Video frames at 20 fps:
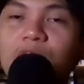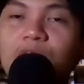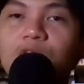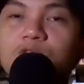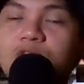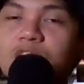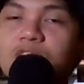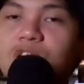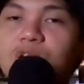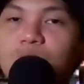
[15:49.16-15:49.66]

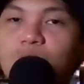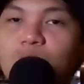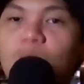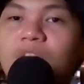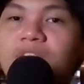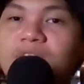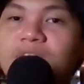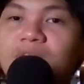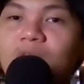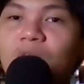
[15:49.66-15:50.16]
Just
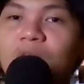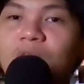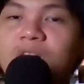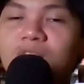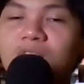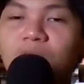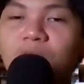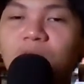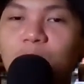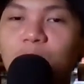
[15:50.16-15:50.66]
watch the
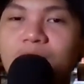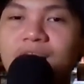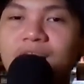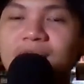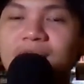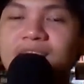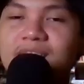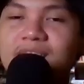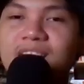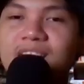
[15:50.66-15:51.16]
All-Star
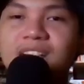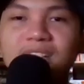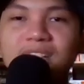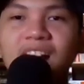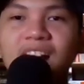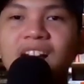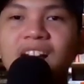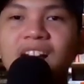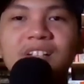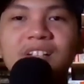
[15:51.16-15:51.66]
Weekend Skills
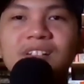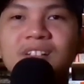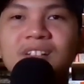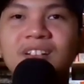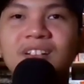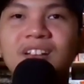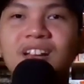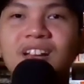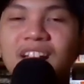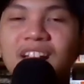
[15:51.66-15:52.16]
Challenge.
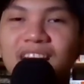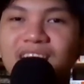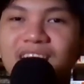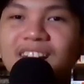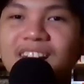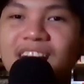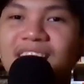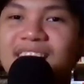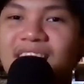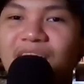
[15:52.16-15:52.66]
He
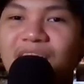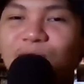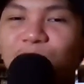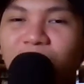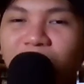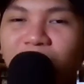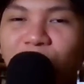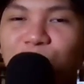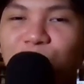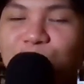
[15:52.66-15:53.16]
did that
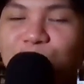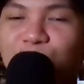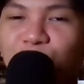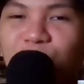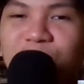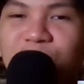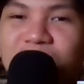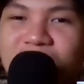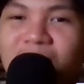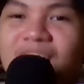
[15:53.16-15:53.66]

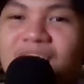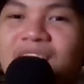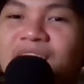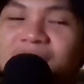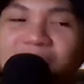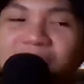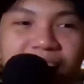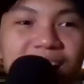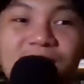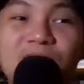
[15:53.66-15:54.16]
half-court shot
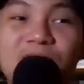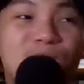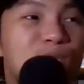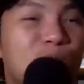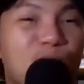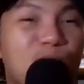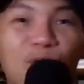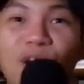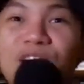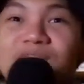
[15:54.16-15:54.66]
in his
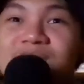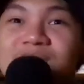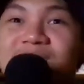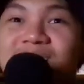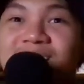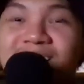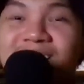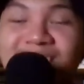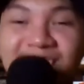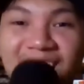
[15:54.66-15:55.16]

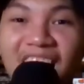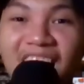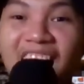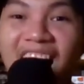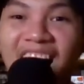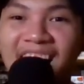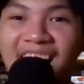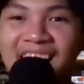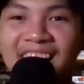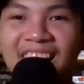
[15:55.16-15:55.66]
first
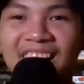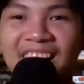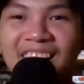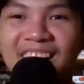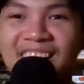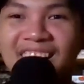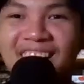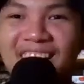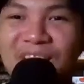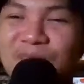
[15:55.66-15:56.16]
try.
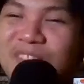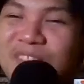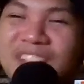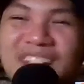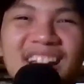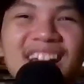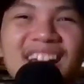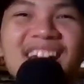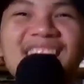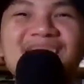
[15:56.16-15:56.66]

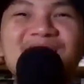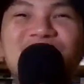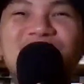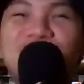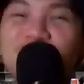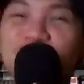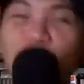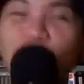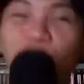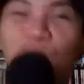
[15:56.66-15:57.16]
He's
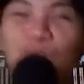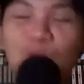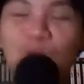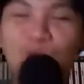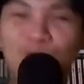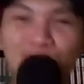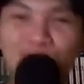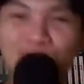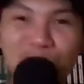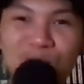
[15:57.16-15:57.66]

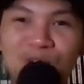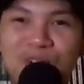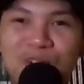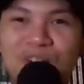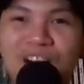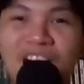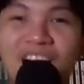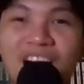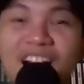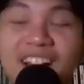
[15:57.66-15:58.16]
so
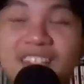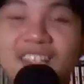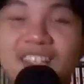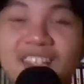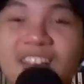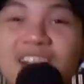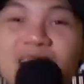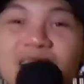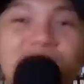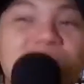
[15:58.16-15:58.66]
good, right?
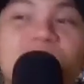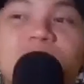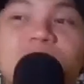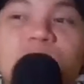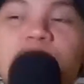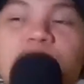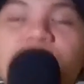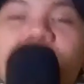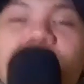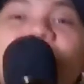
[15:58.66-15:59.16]
He's
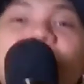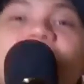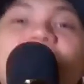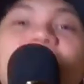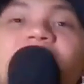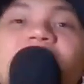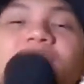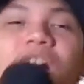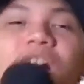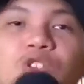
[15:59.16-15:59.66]
so good. Like,
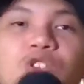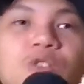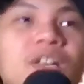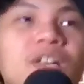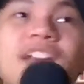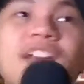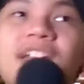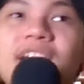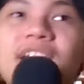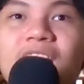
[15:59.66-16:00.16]
he can shoot.
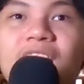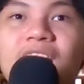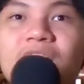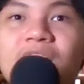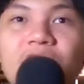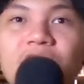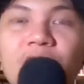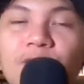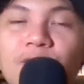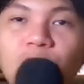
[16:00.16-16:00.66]
He can
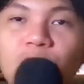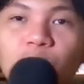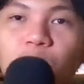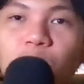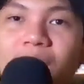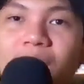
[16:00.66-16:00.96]
even do